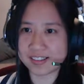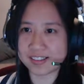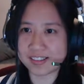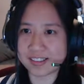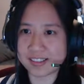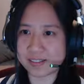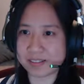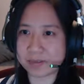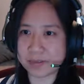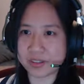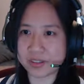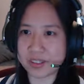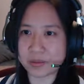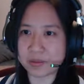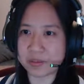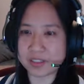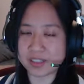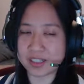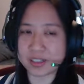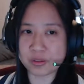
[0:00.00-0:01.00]

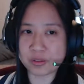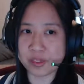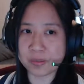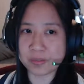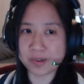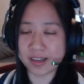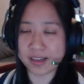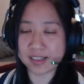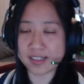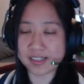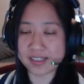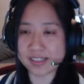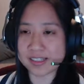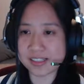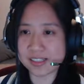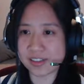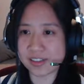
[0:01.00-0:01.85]
Tatoeba is